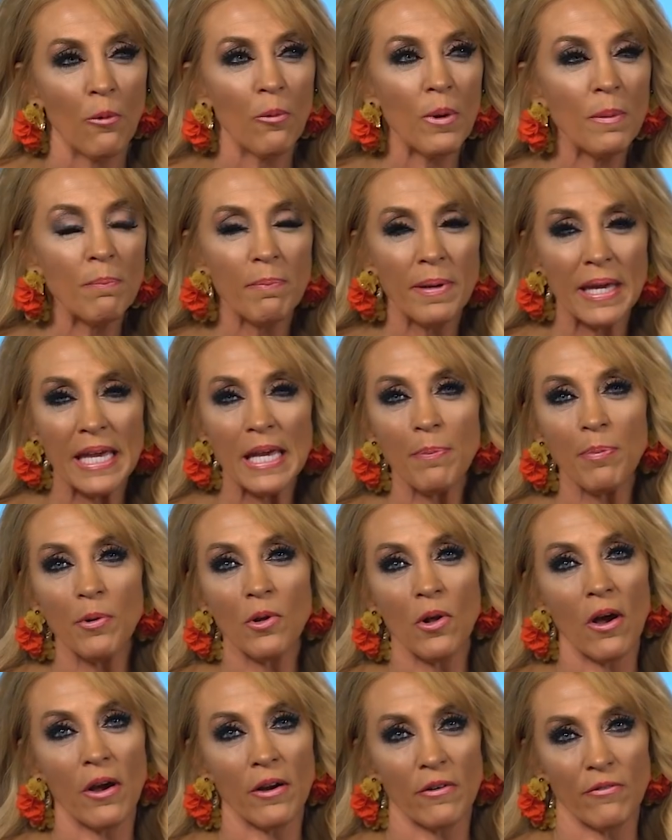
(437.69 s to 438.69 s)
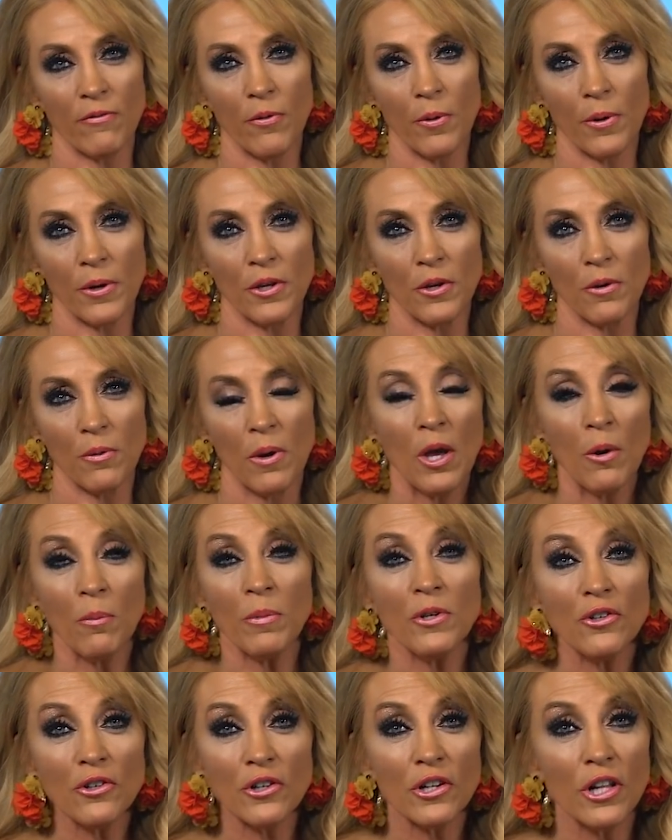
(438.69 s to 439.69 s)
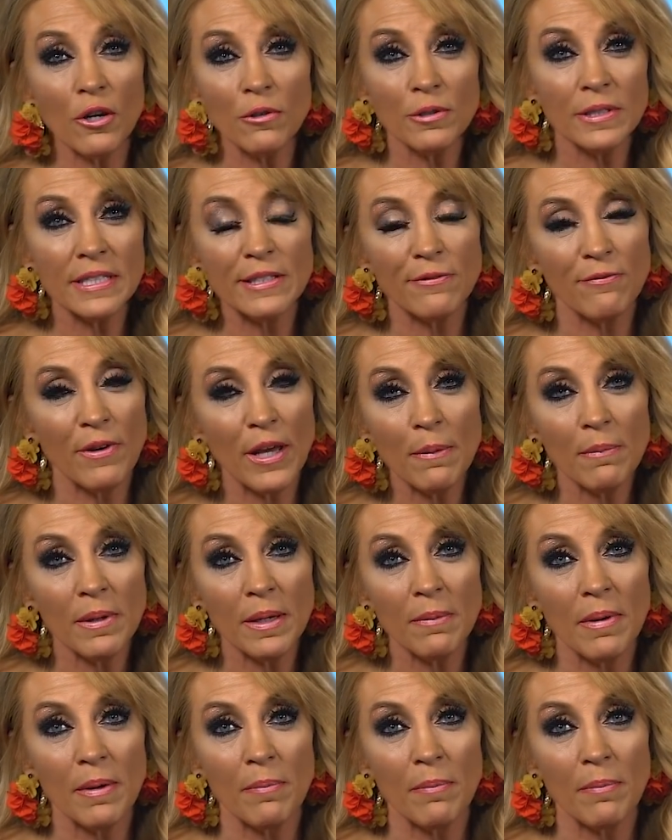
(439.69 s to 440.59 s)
when people aren't for you, when your closest family